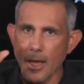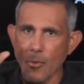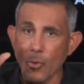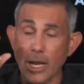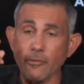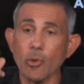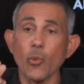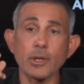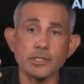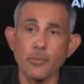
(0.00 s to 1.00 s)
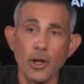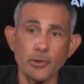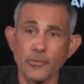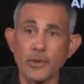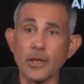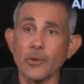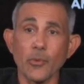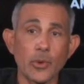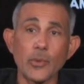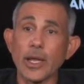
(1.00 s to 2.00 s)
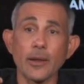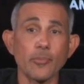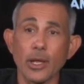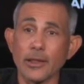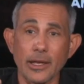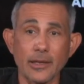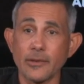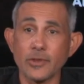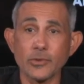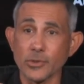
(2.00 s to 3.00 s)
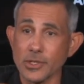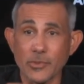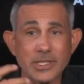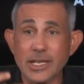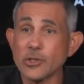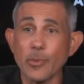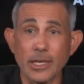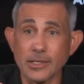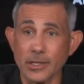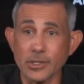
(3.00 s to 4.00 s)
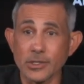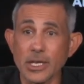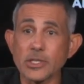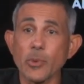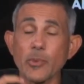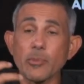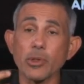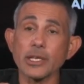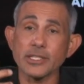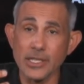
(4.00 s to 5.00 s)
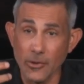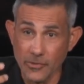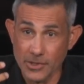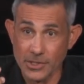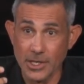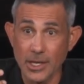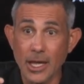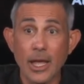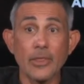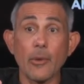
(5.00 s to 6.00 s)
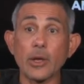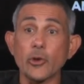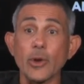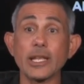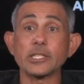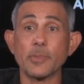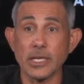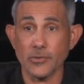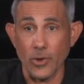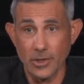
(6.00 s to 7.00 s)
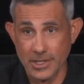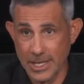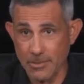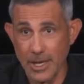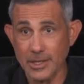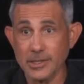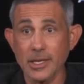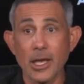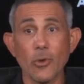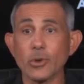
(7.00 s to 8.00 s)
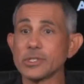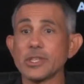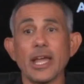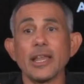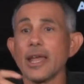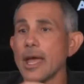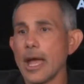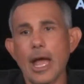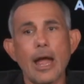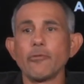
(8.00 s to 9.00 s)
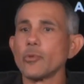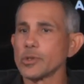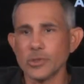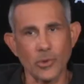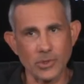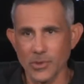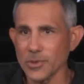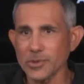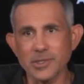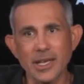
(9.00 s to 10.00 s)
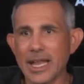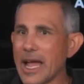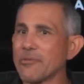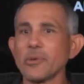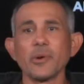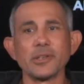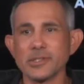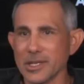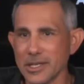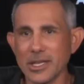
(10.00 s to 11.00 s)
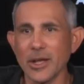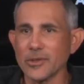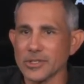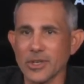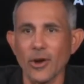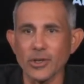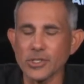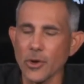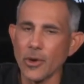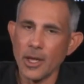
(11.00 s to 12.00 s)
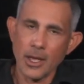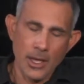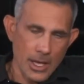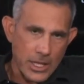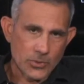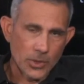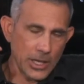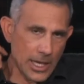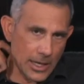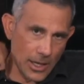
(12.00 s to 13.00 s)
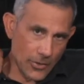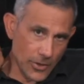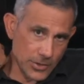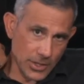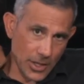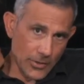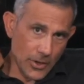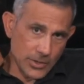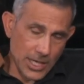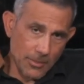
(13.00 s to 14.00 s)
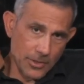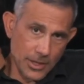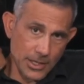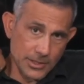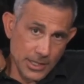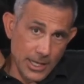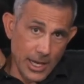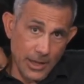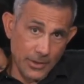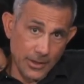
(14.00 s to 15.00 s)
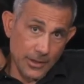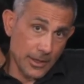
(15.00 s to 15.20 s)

when everyone wants the ball at their feet, we end up playing like individuals and we take too many touches. It's when we play selflessly that we create space for our teammates, which then everyone scores goals and everyone is, you know, the star. So it's really hitting on those type of things. And I think,